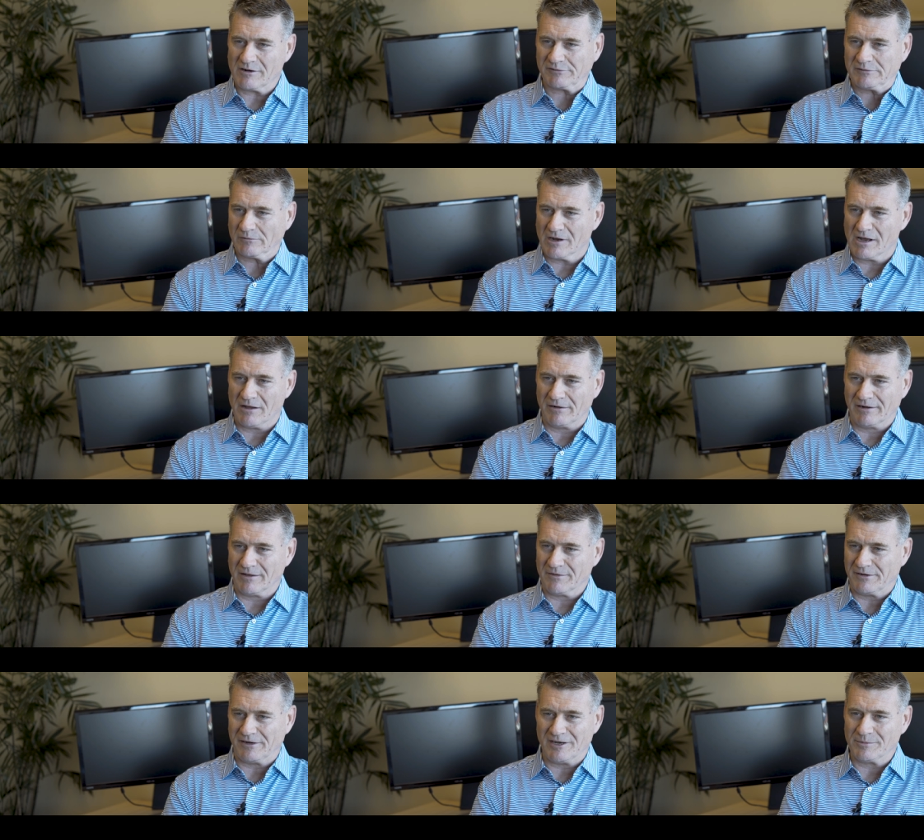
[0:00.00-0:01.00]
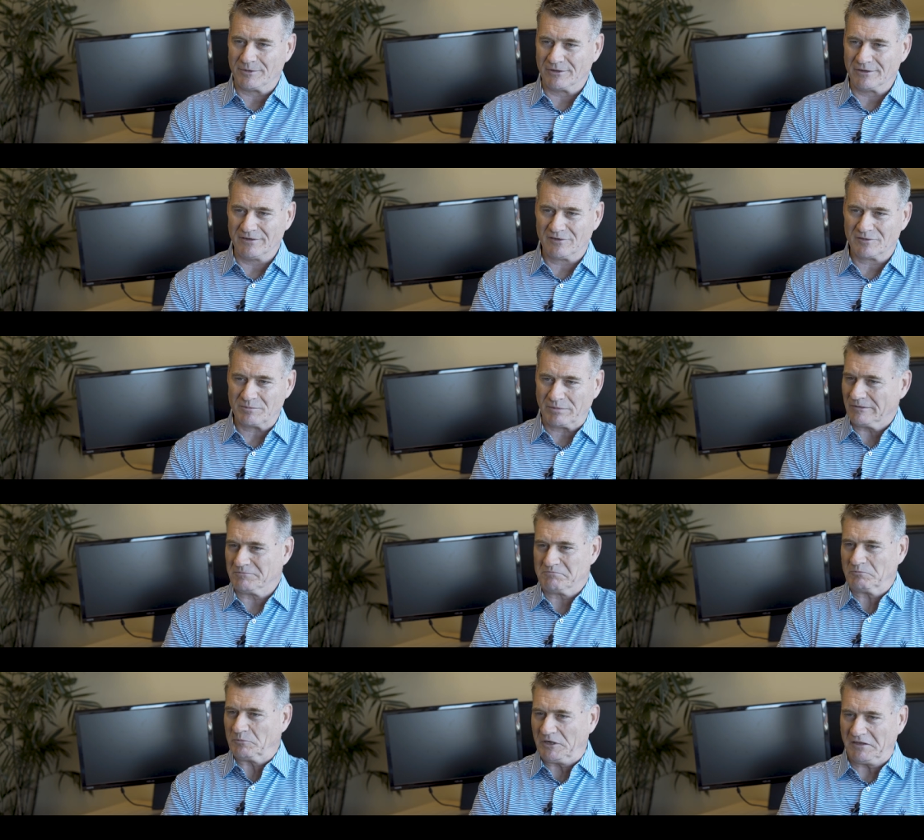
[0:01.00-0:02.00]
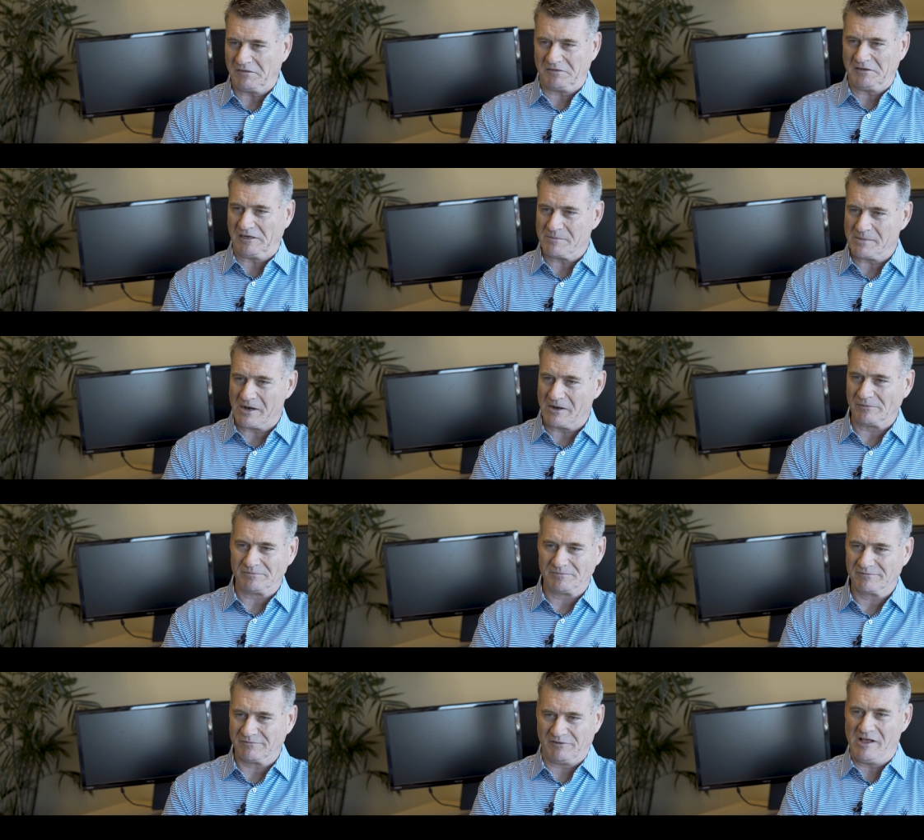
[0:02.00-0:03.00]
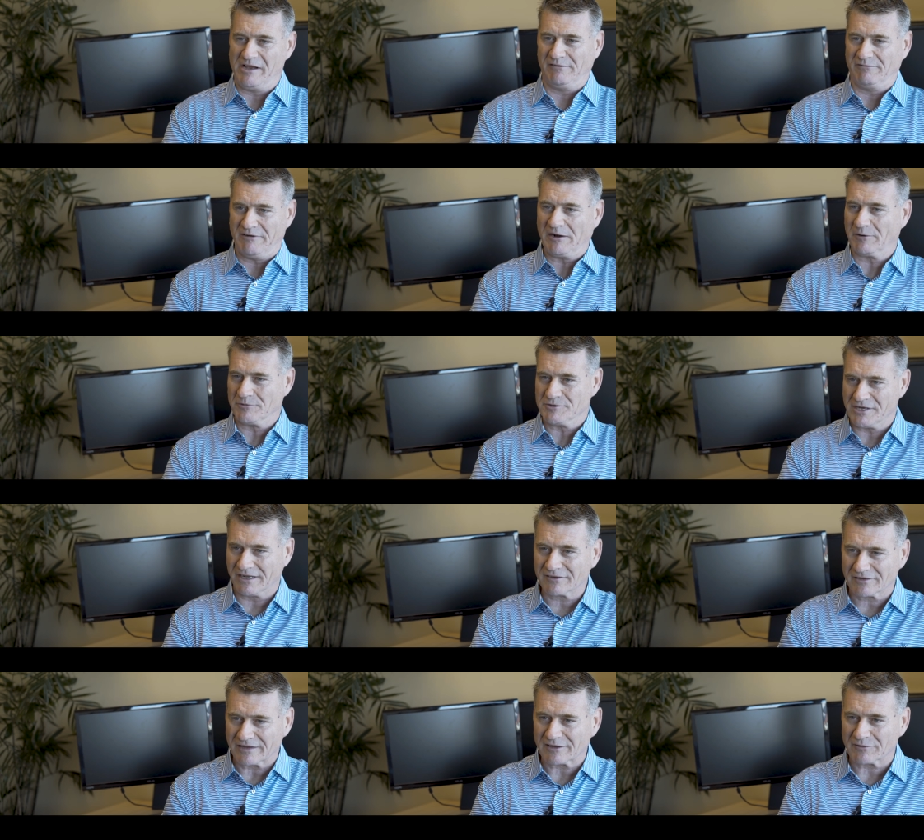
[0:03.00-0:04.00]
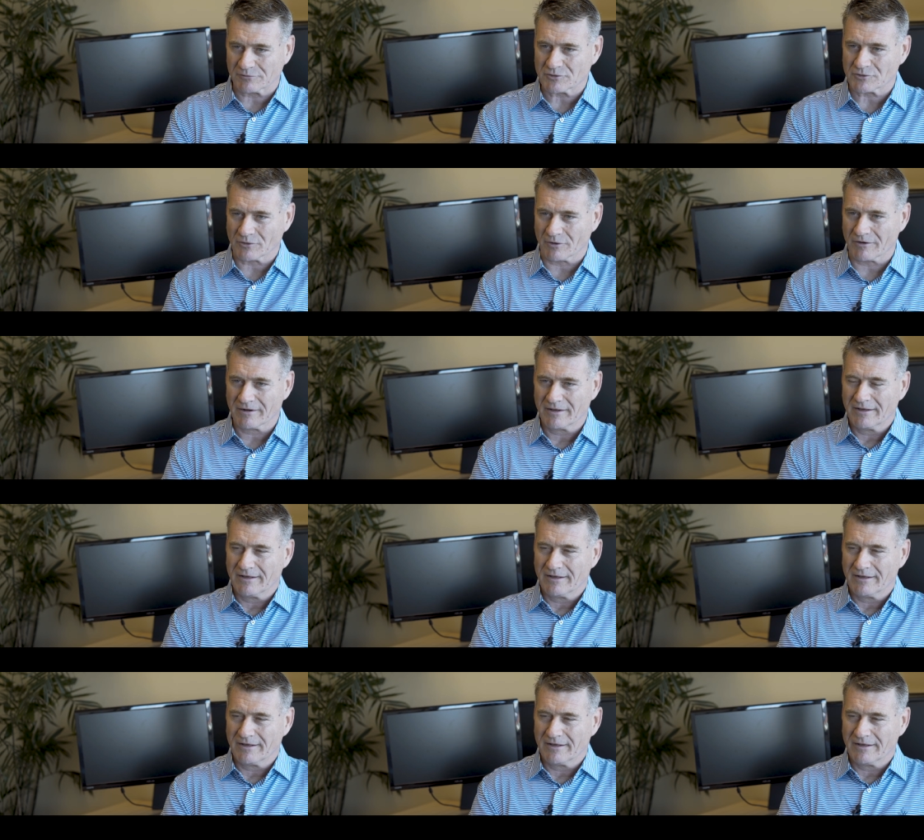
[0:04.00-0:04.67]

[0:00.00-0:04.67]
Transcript: roughed around out in the neighborhoods, but we didn't think about flying fighter jets, that's for sure.